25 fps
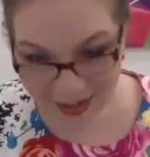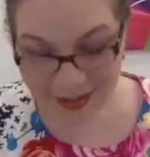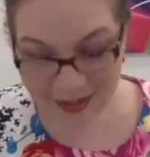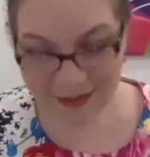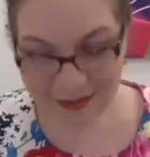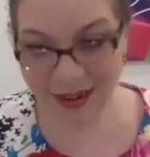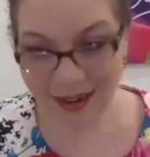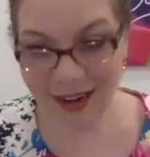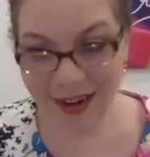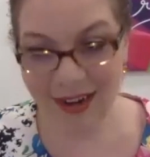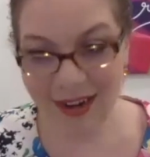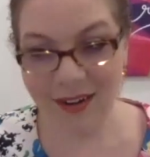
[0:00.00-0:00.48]

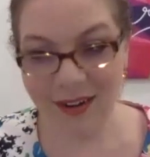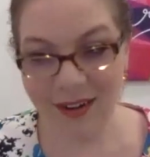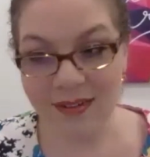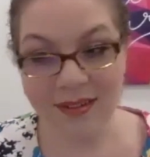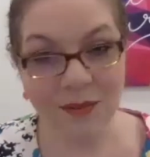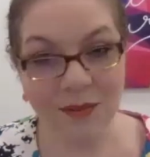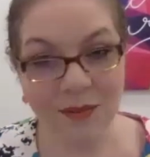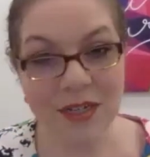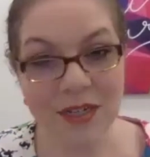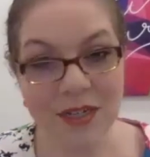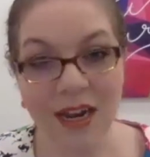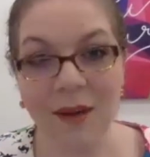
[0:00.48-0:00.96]
right? Or
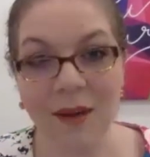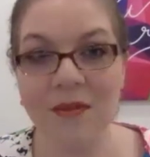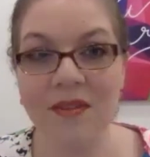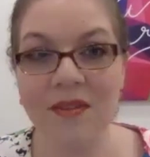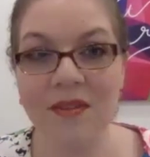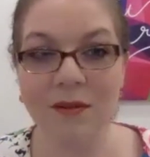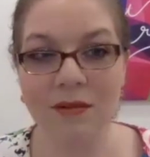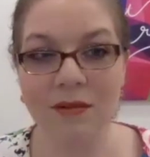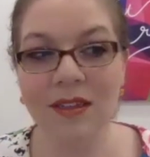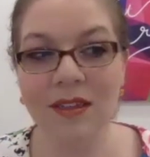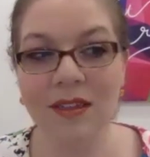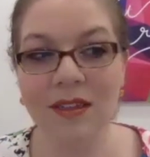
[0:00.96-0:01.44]
sometimes it
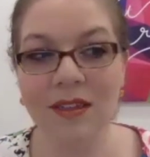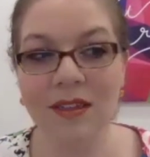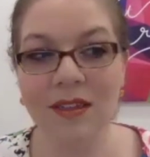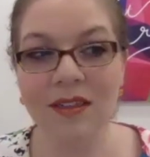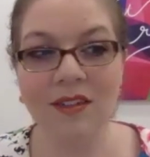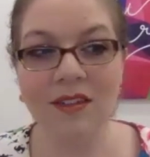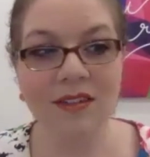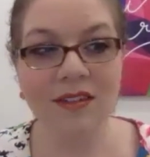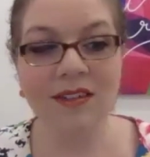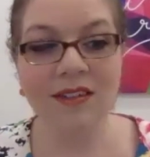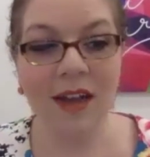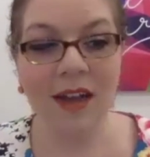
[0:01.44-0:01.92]
really
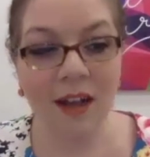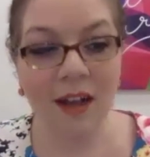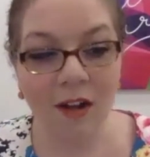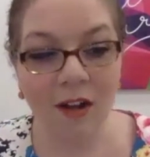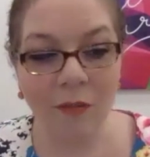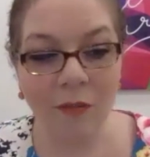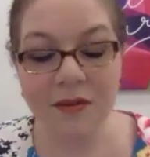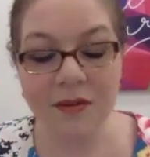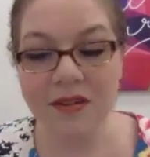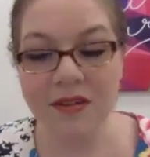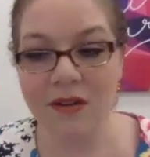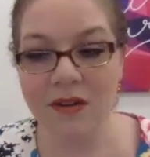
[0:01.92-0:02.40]
just
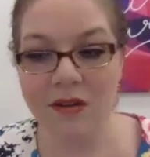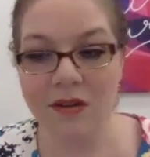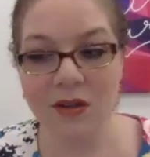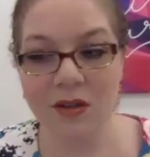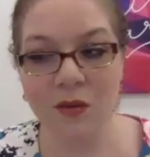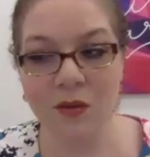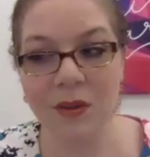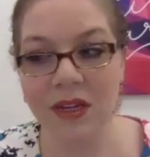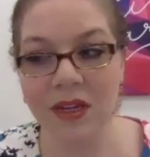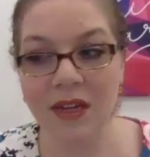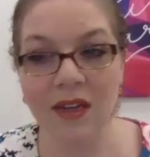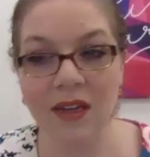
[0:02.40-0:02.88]
helps to
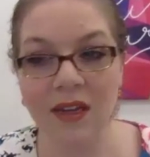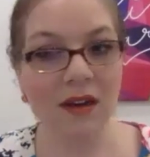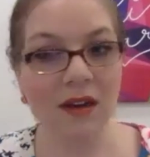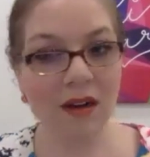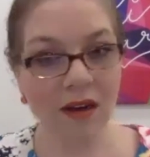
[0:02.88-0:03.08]
be